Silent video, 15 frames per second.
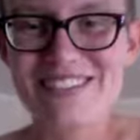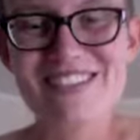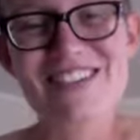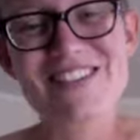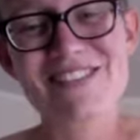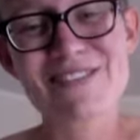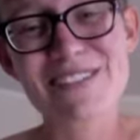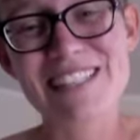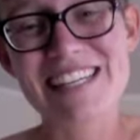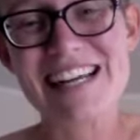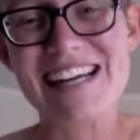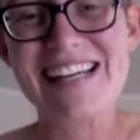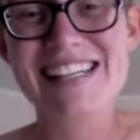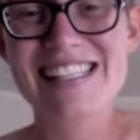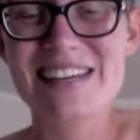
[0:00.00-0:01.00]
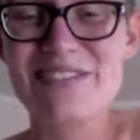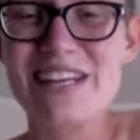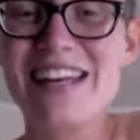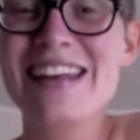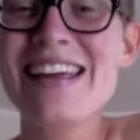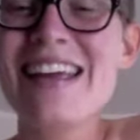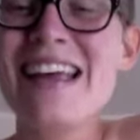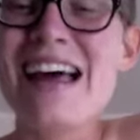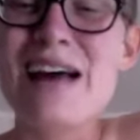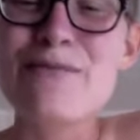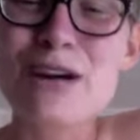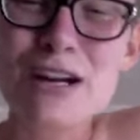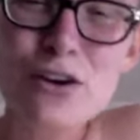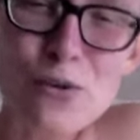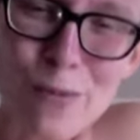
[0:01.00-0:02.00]
was just really nice. I mean, I'm
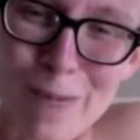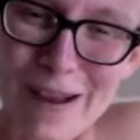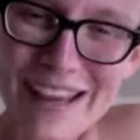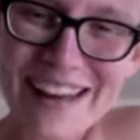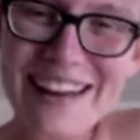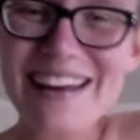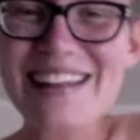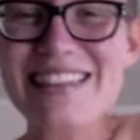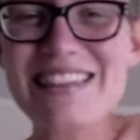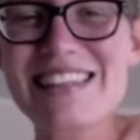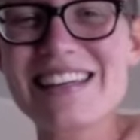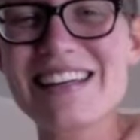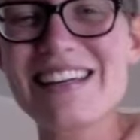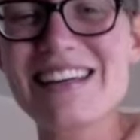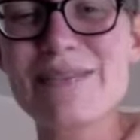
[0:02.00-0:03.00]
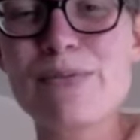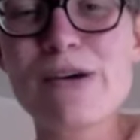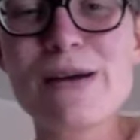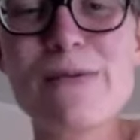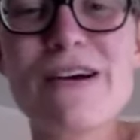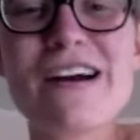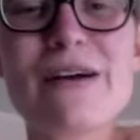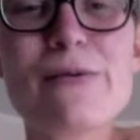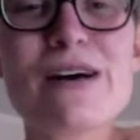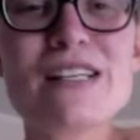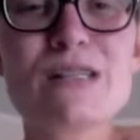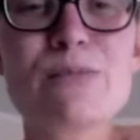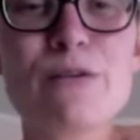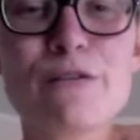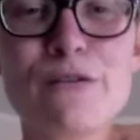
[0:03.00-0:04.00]
not quite at the point where I was
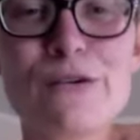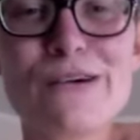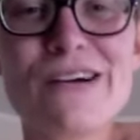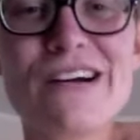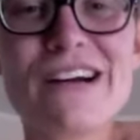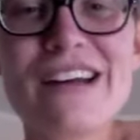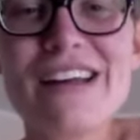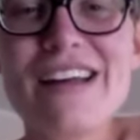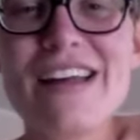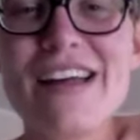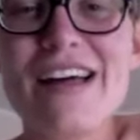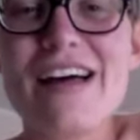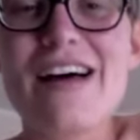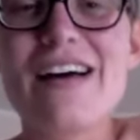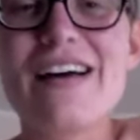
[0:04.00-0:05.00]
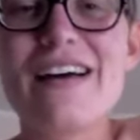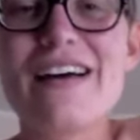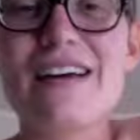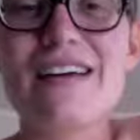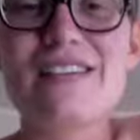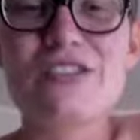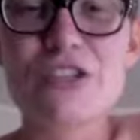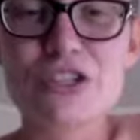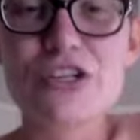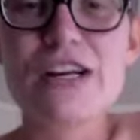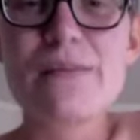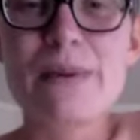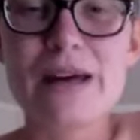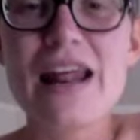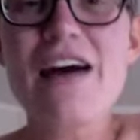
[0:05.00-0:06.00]
before surgery,
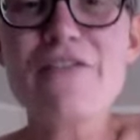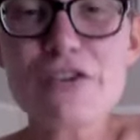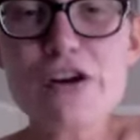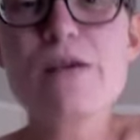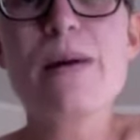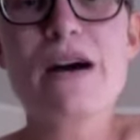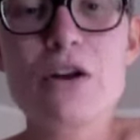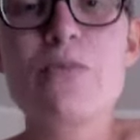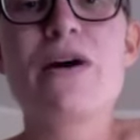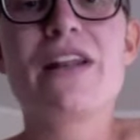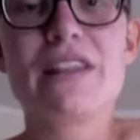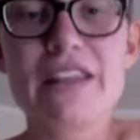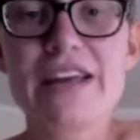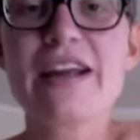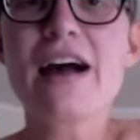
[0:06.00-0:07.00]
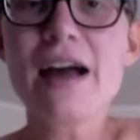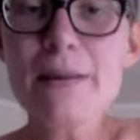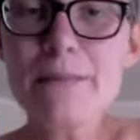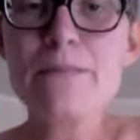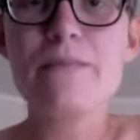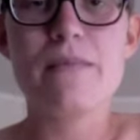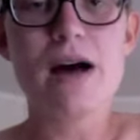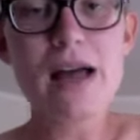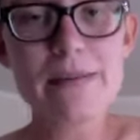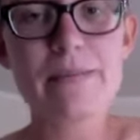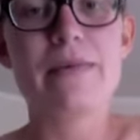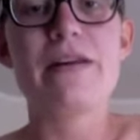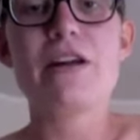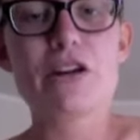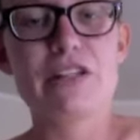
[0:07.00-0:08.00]
but after about a month, like,
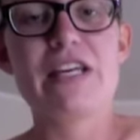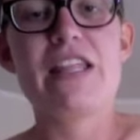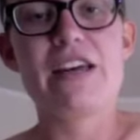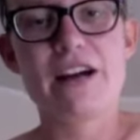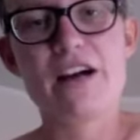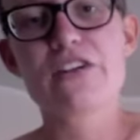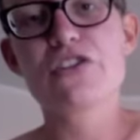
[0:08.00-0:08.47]
I'm nearly there.